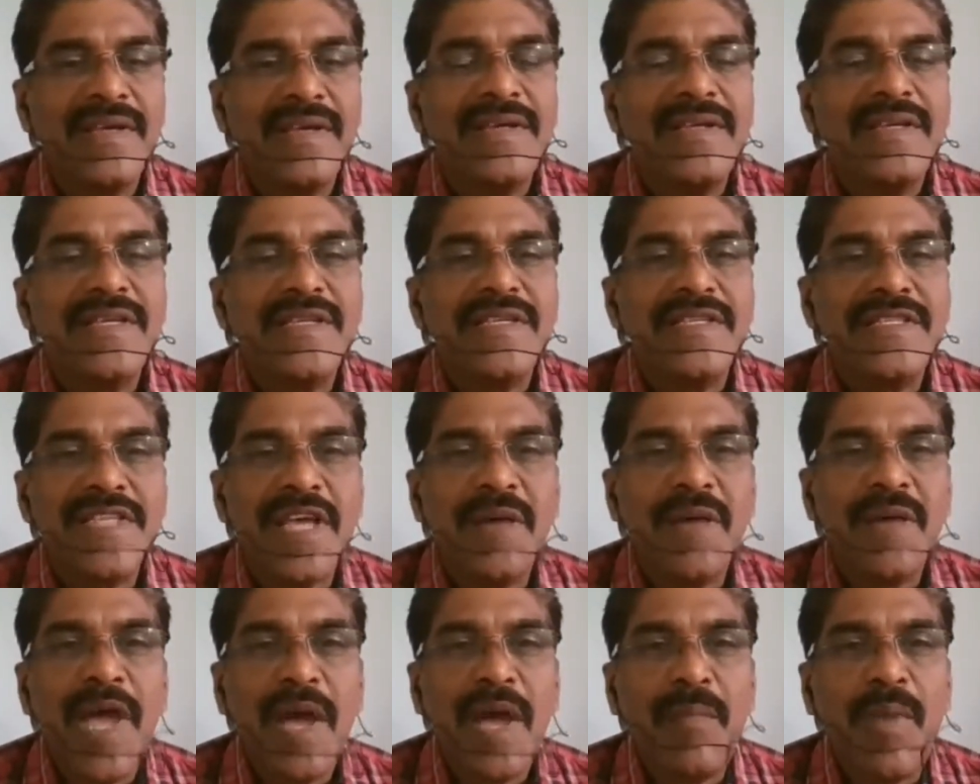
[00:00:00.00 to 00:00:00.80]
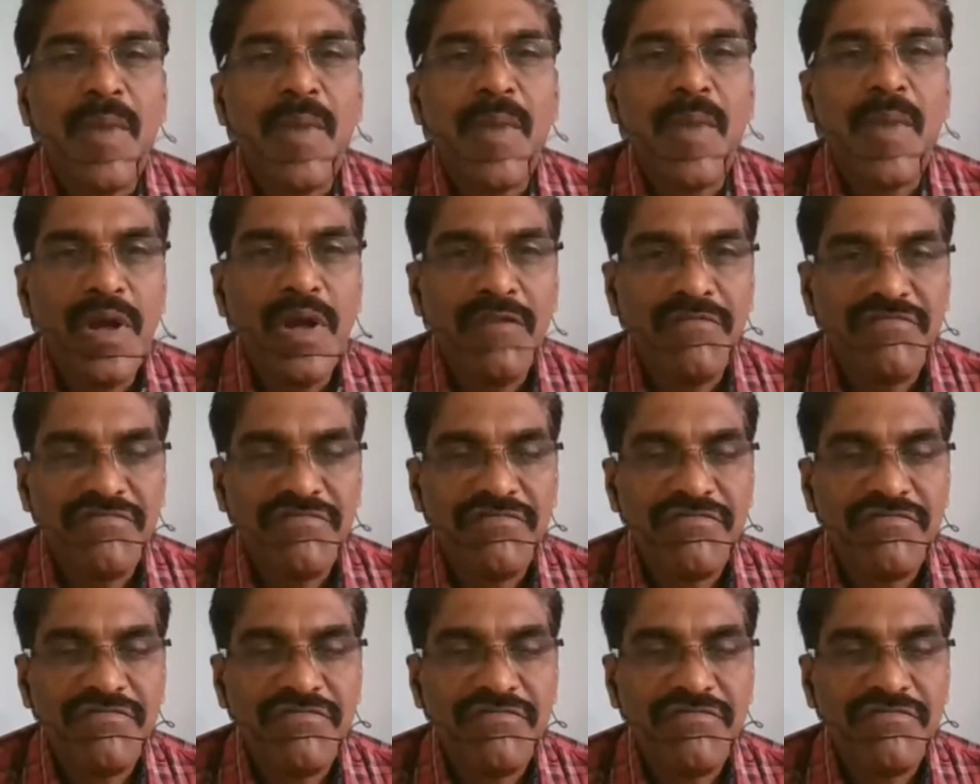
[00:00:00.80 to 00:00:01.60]
some amount of
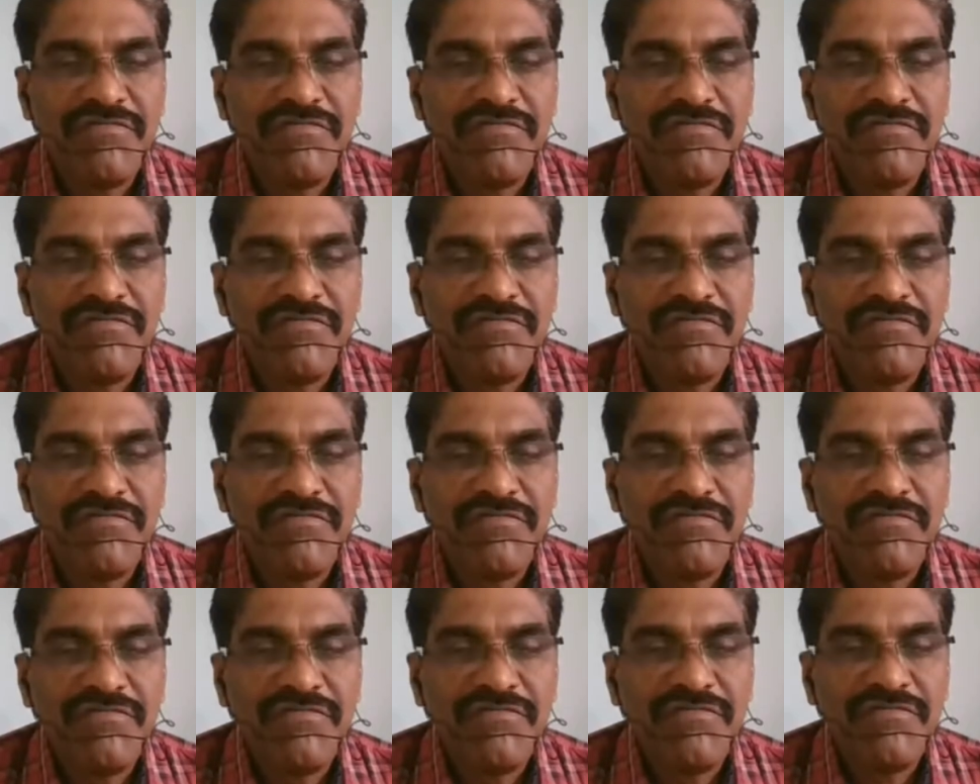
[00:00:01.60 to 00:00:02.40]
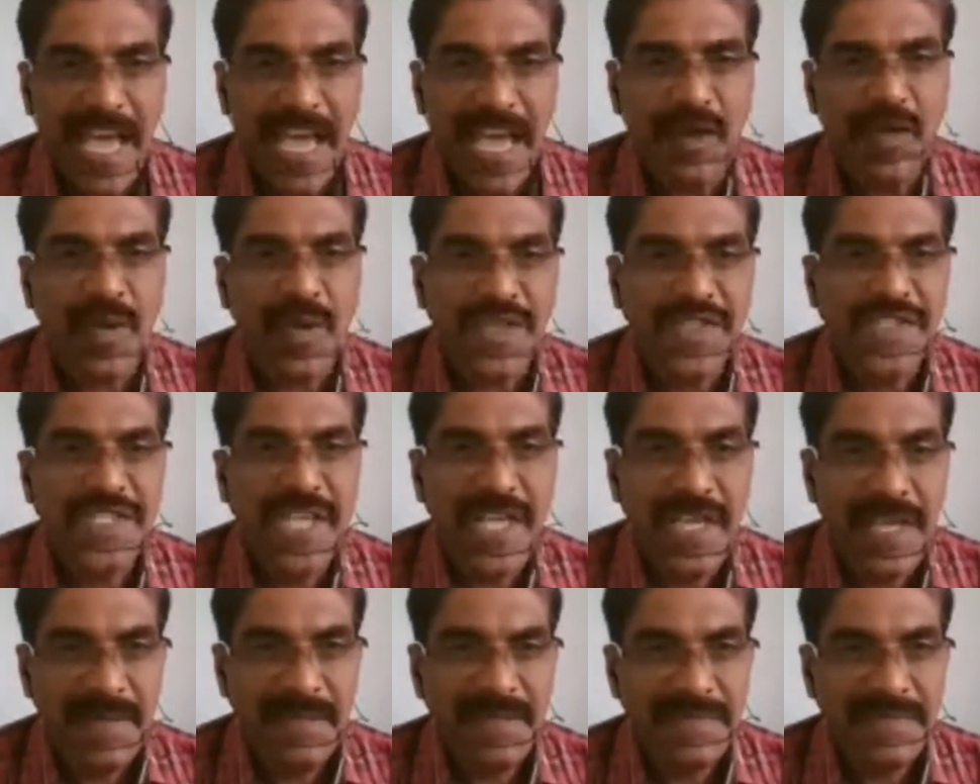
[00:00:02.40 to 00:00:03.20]

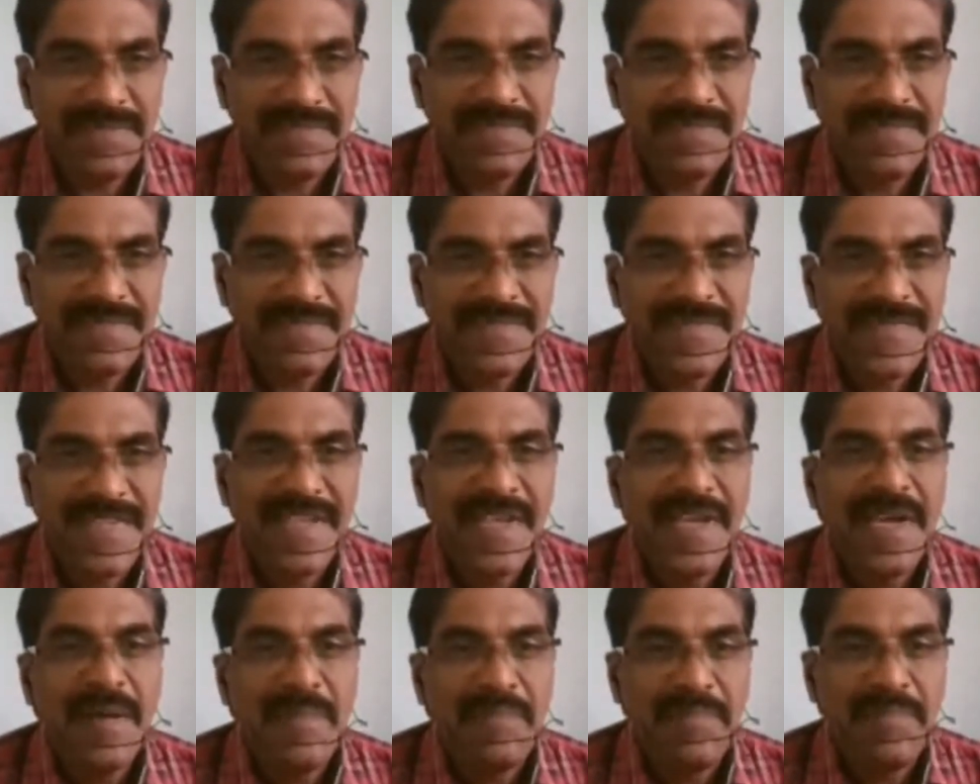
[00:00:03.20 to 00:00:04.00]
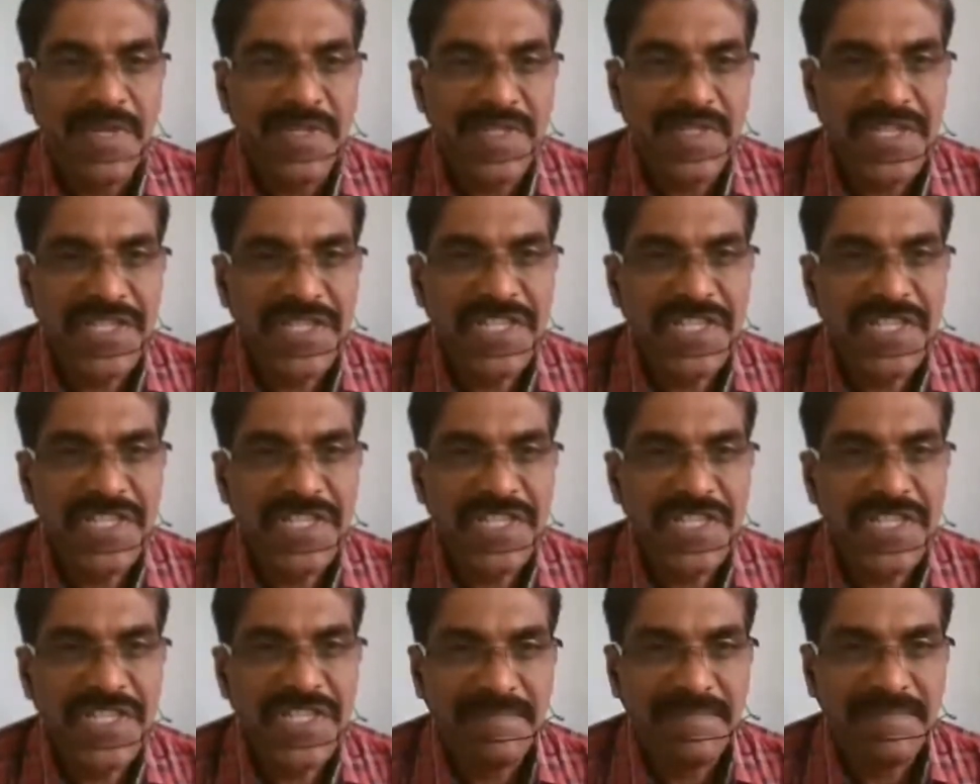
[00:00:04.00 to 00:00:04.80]
accuracy,
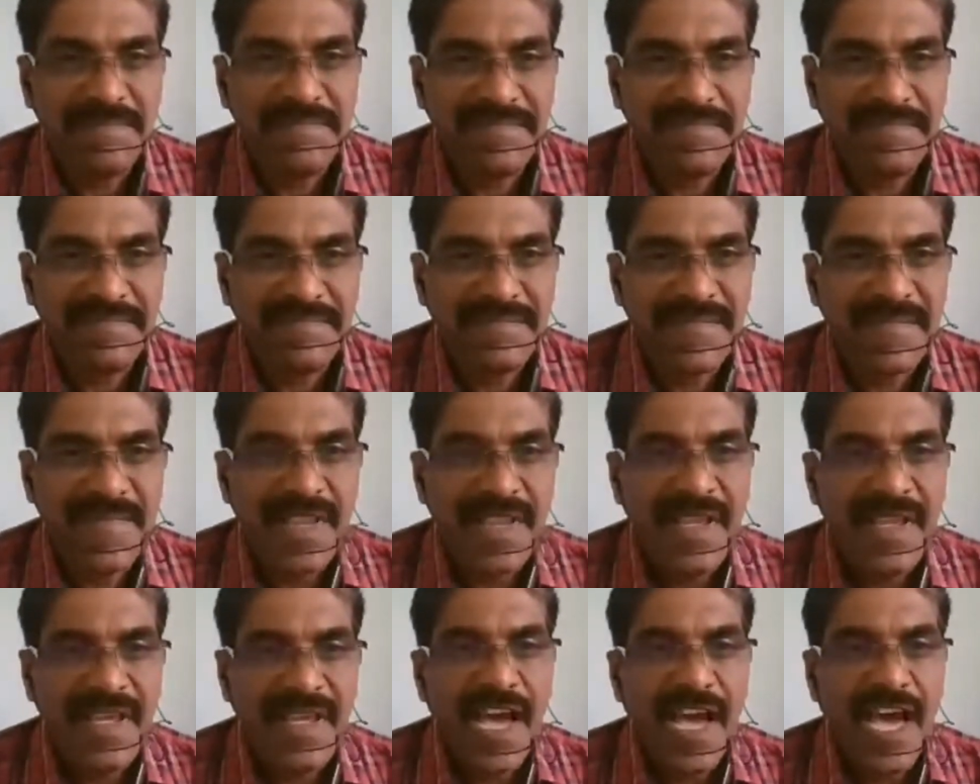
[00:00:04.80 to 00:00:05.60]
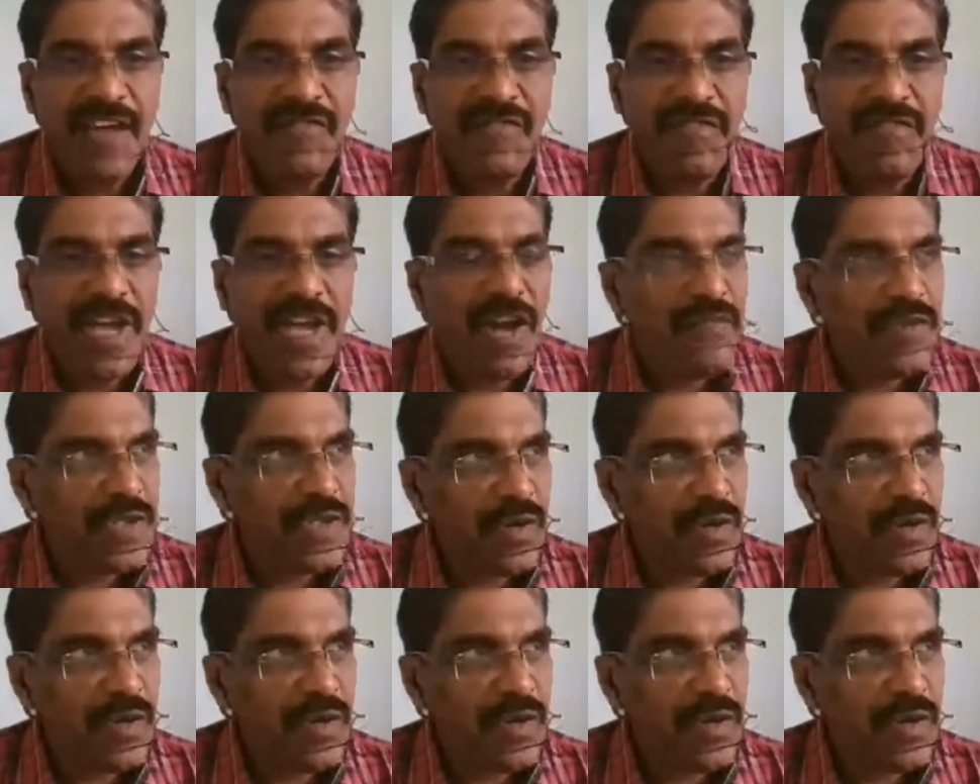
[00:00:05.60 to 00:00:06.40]
precision, and we have to
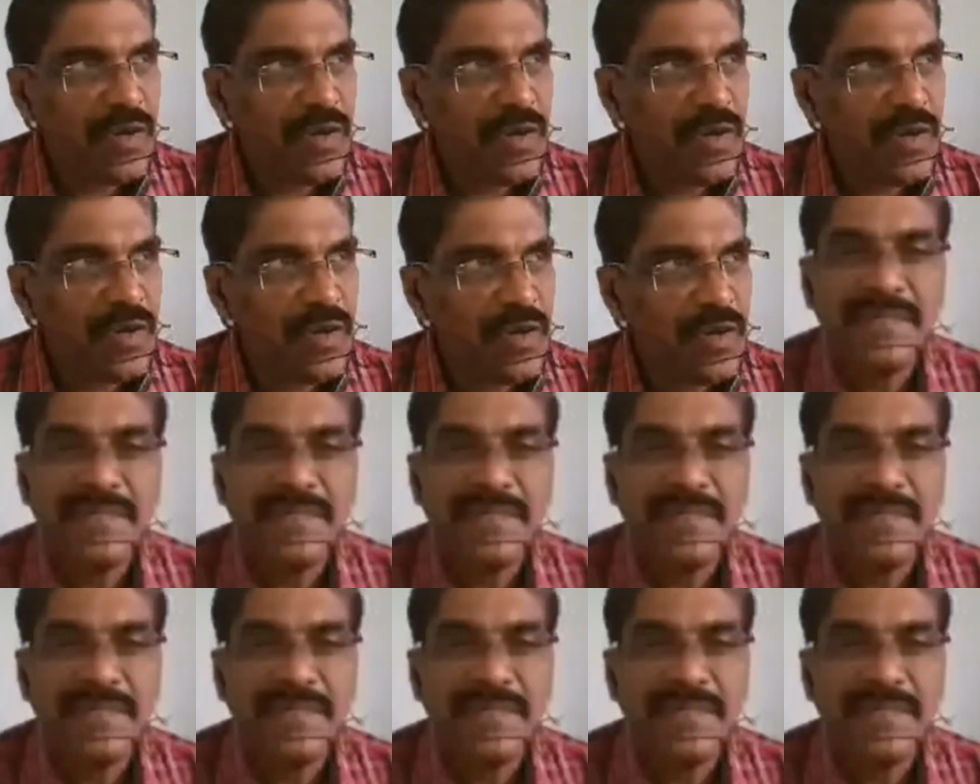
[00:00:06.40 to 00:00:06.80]
go for